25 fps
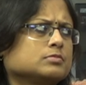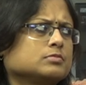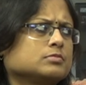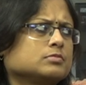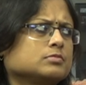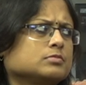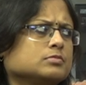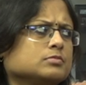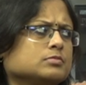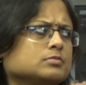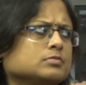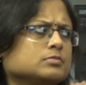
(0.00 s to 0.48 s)

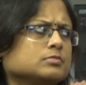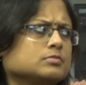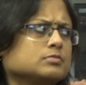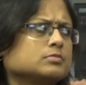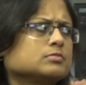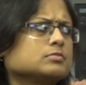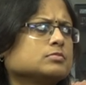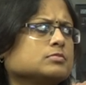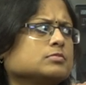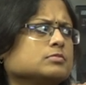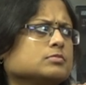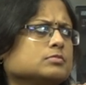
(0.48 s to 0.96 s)

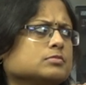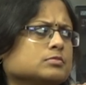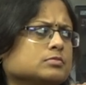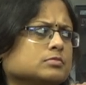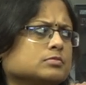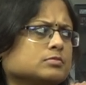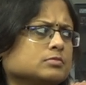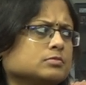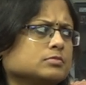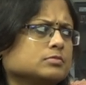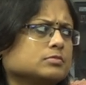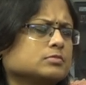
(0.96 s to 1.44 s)

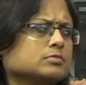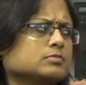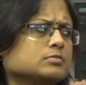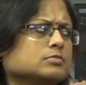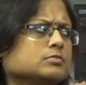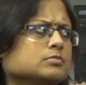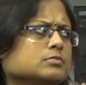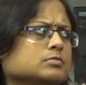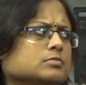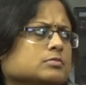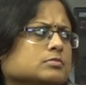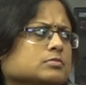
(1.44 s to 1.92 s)

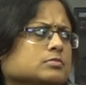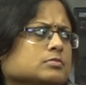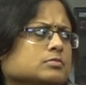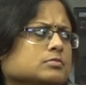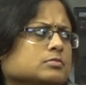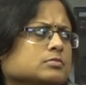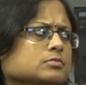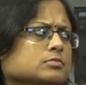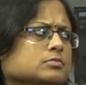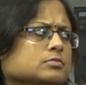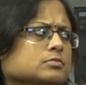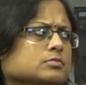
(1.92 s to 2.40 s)

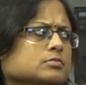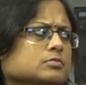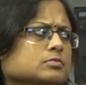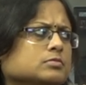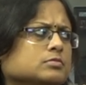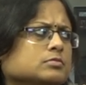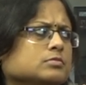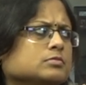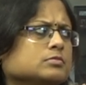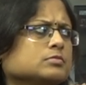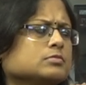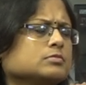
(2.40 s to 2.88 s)

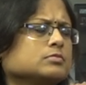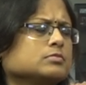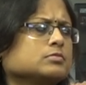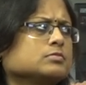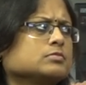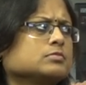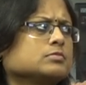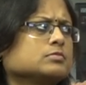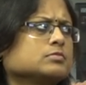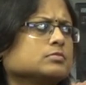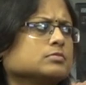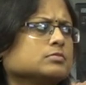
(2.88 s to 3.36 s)

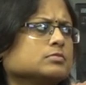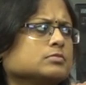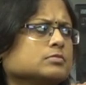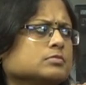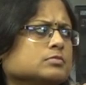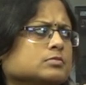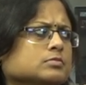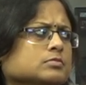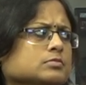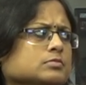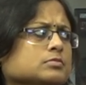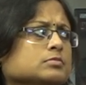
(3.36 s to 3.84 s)

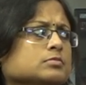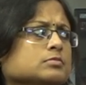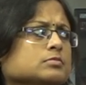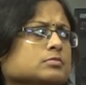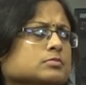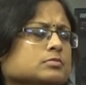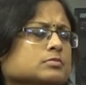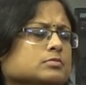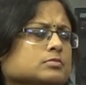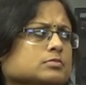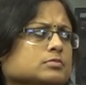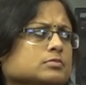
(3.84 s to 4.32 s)

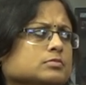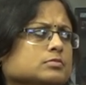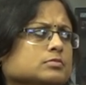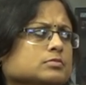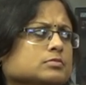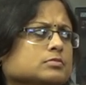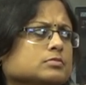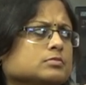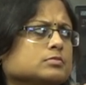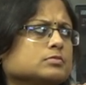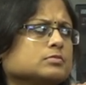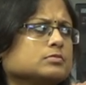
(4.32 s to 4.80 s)

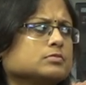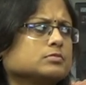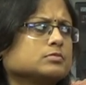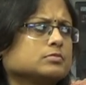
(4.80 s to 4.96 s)
This person isn't speaking.